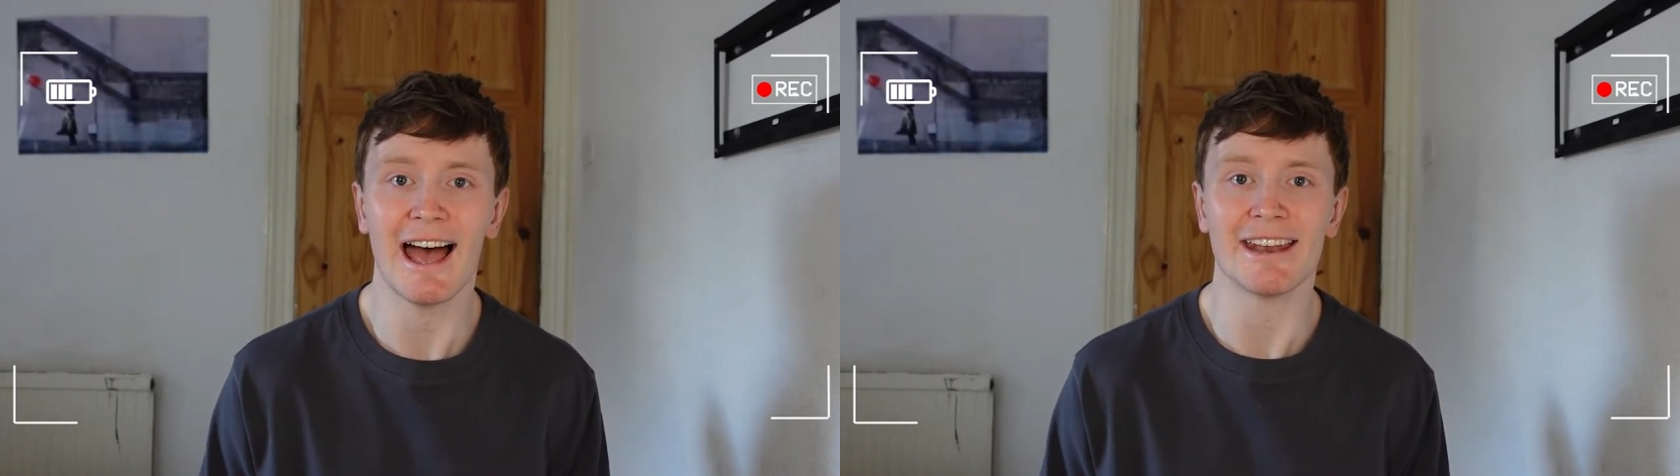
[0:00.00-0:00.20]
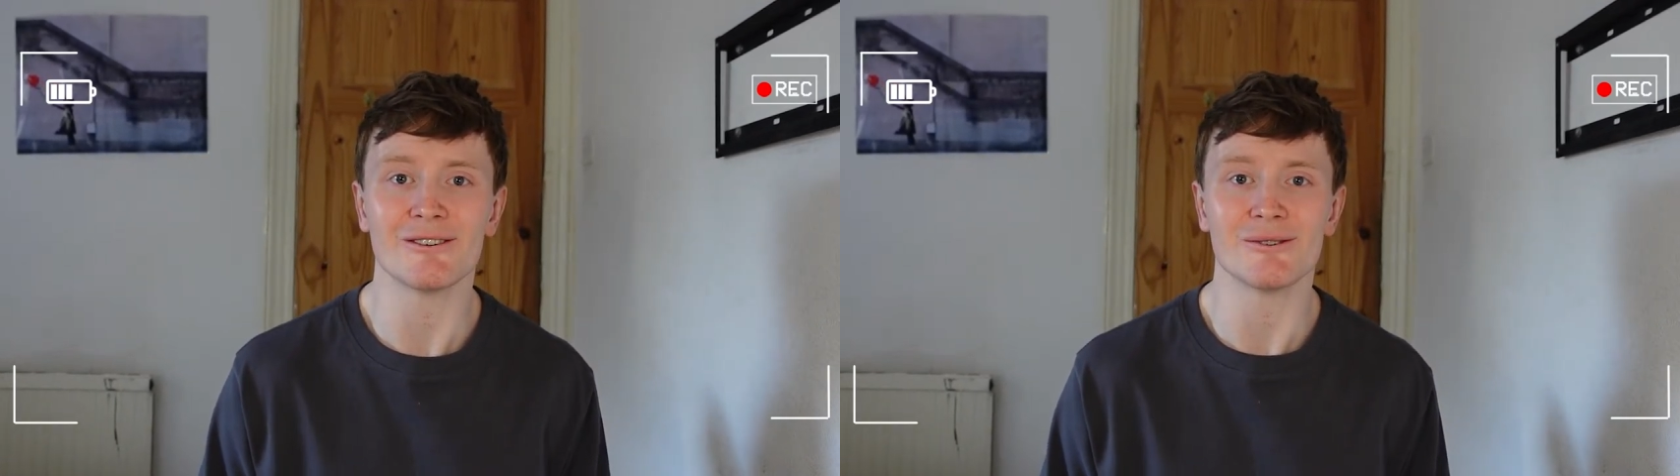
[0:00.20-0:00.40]

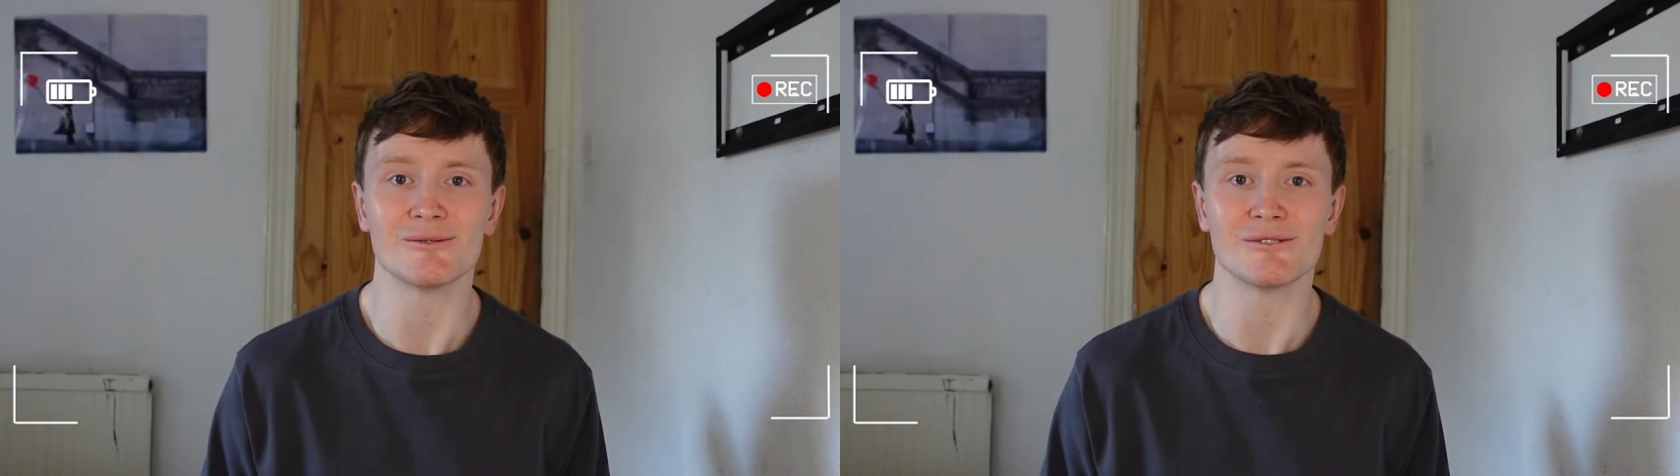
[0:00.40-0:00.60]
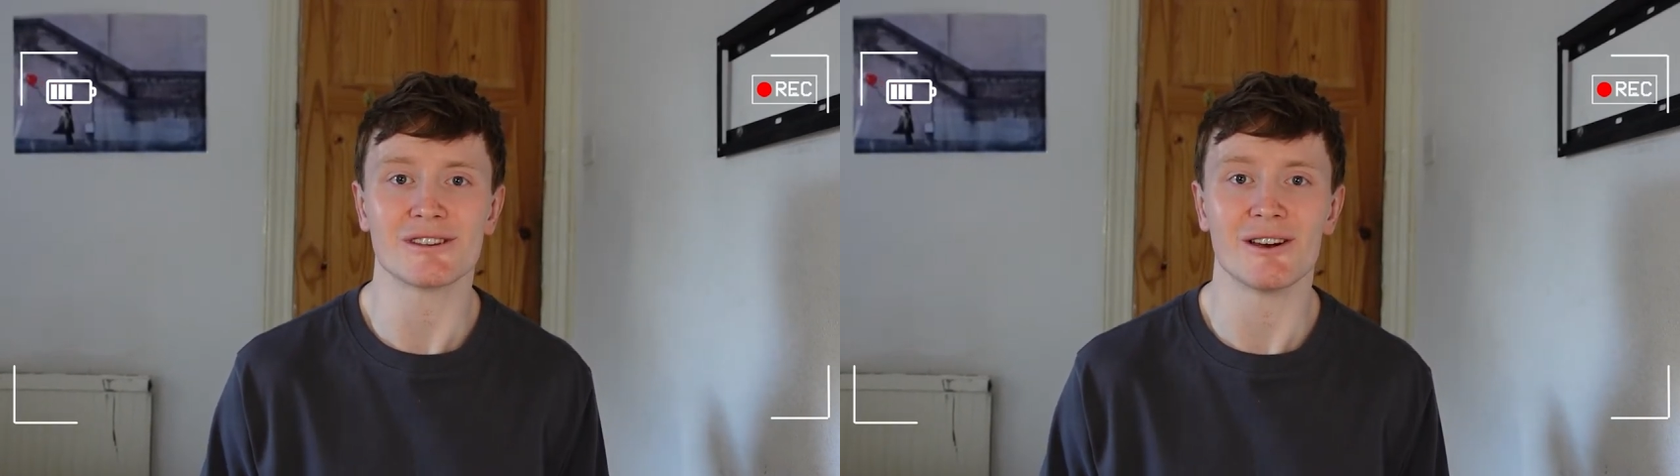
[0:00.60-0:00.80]
and
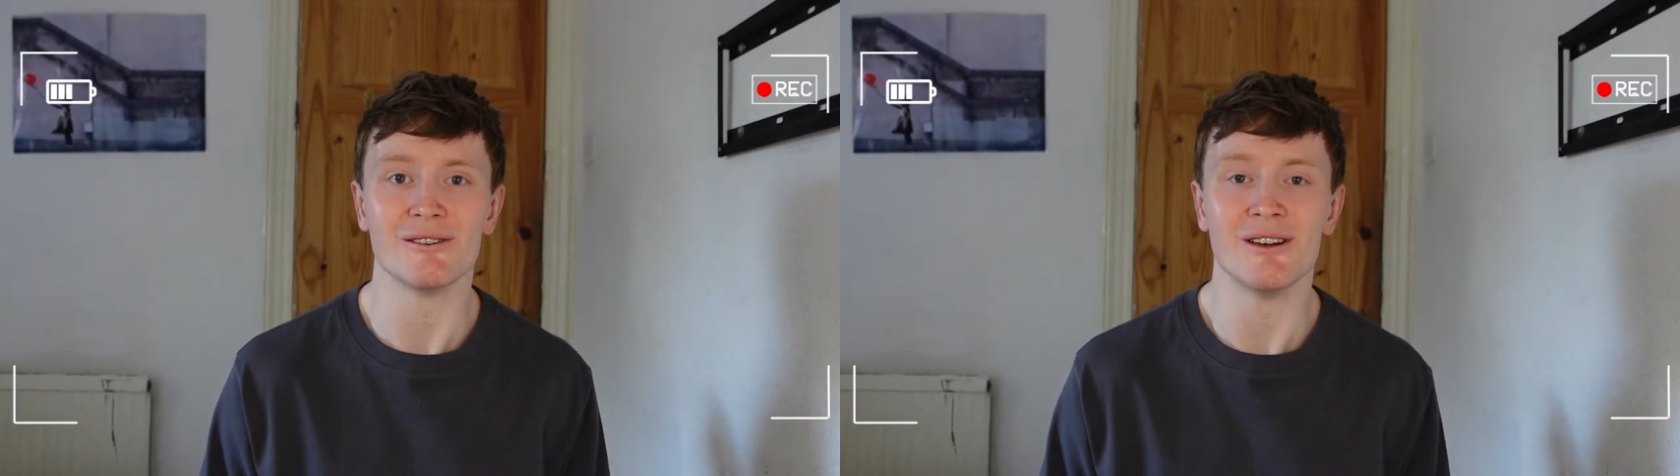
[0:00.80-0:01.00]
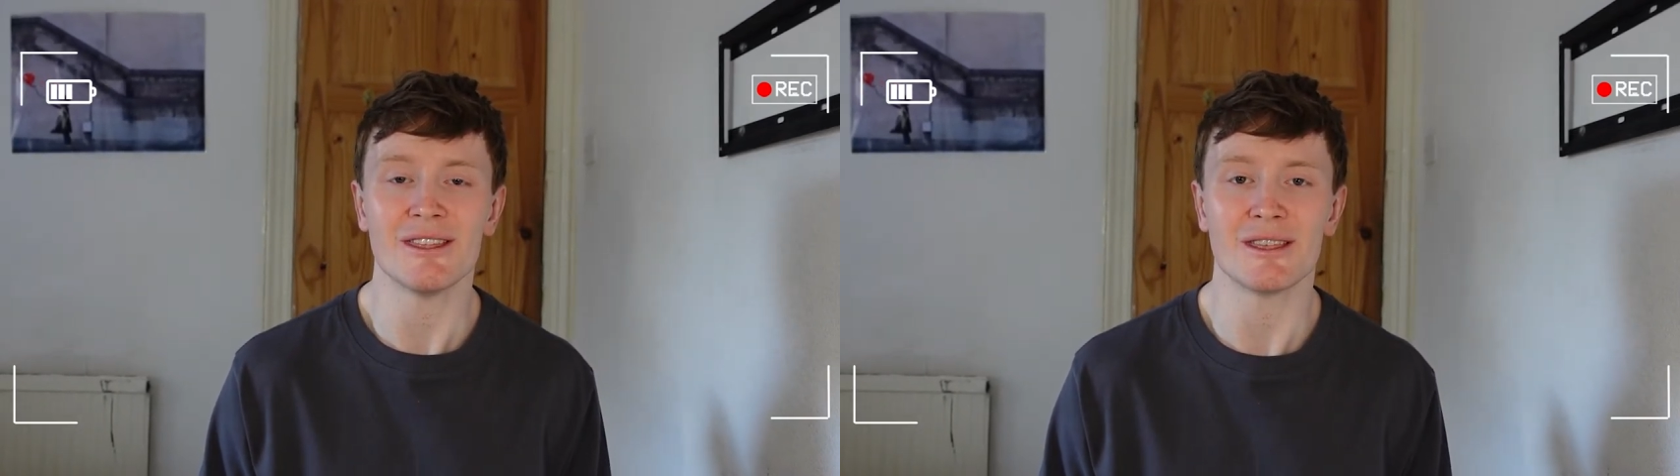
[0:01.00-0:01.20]

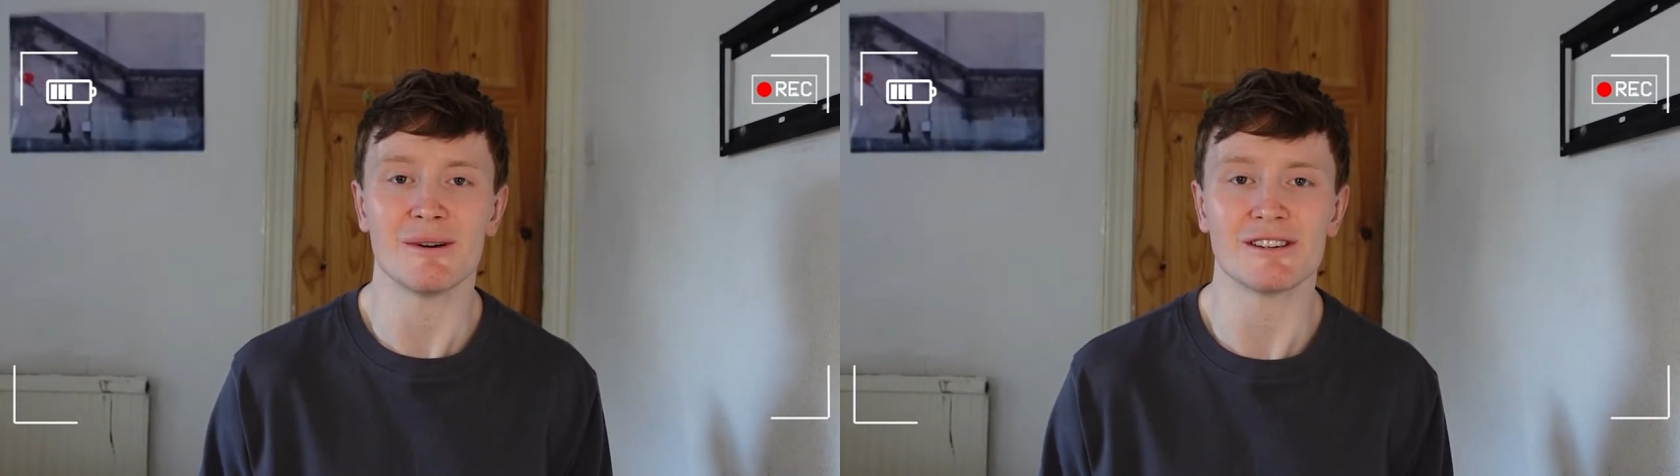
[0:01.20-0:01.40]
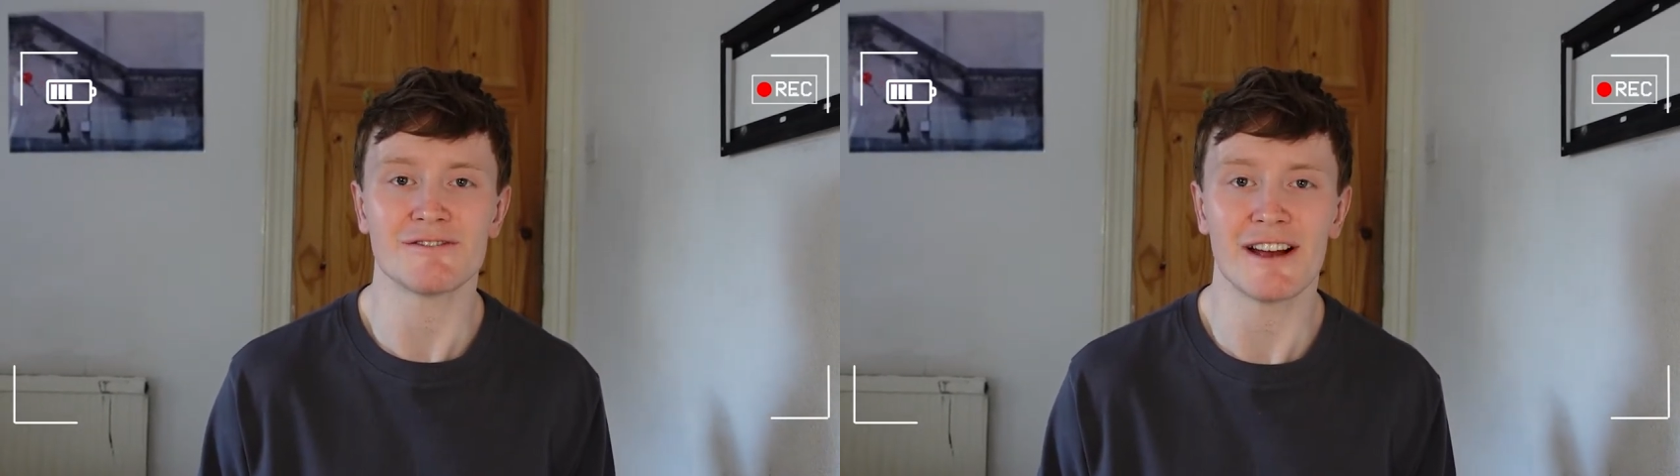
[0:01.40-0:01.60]
also the
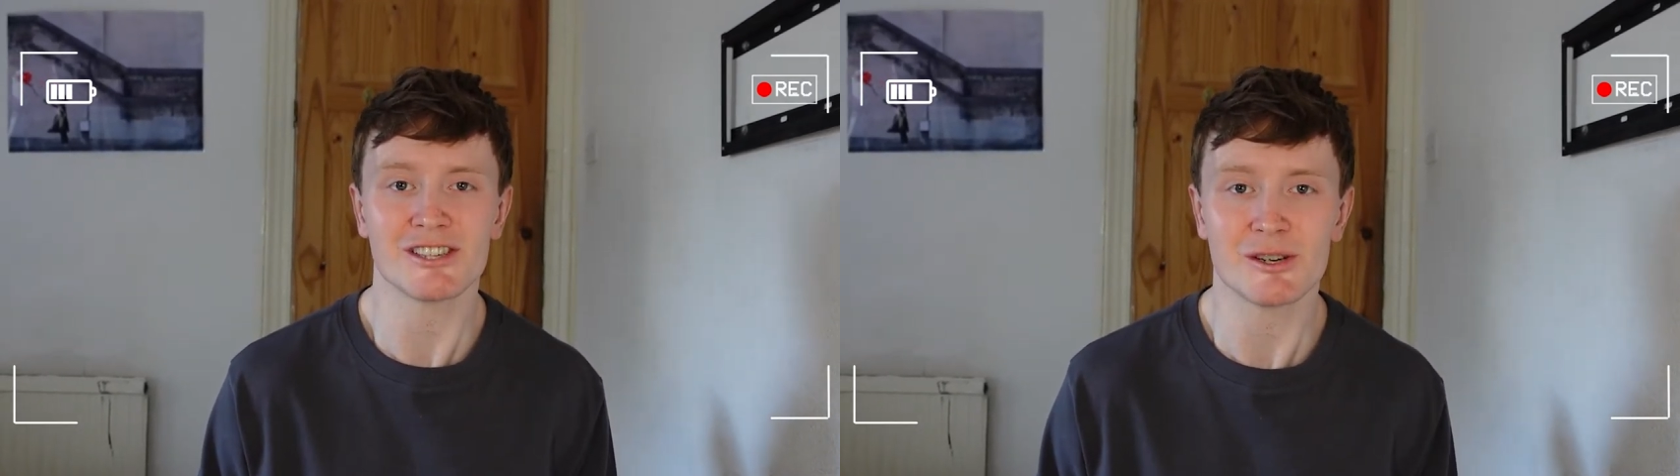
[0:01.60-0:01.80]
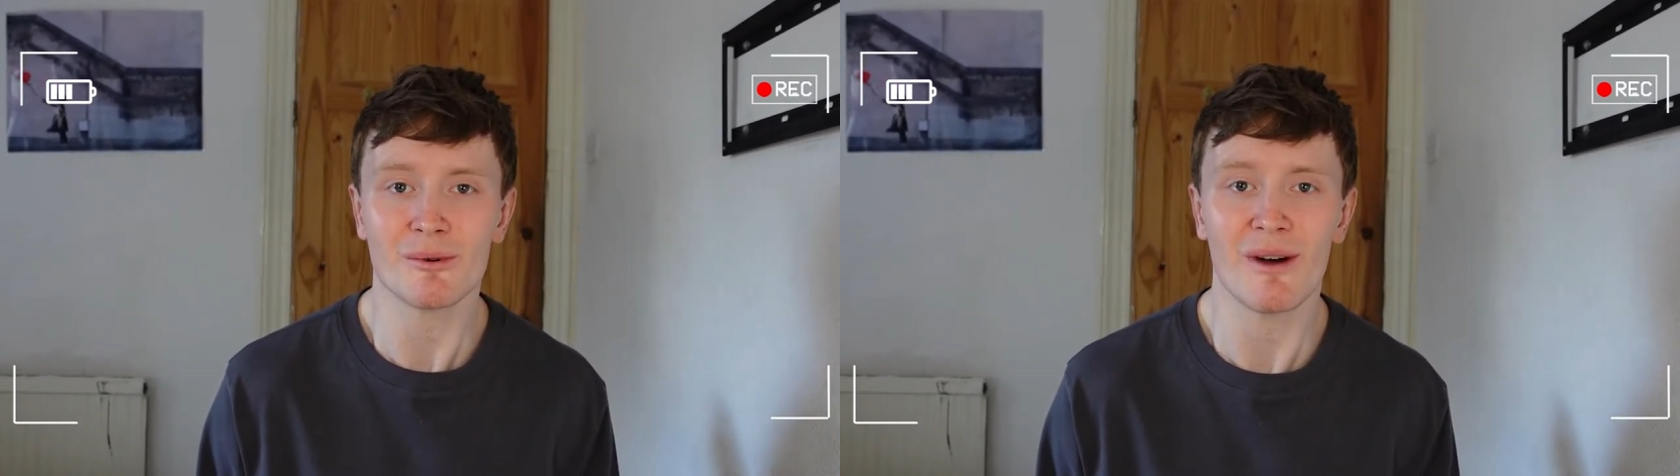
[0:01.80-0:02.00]
most
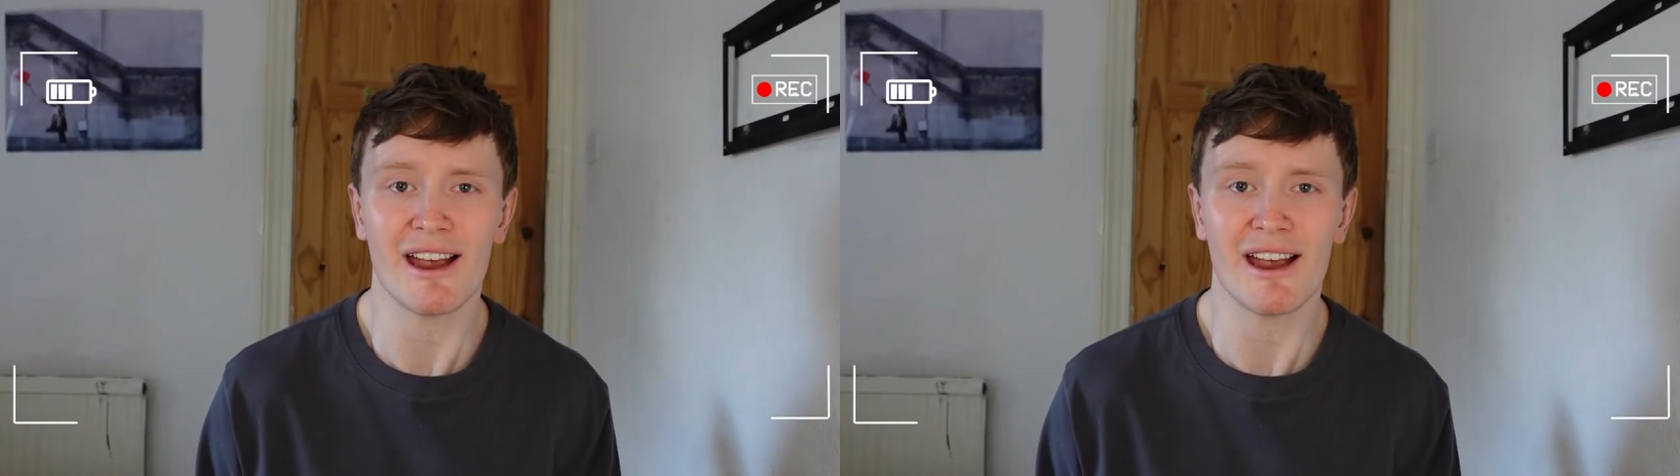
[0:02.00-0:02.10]
fashionable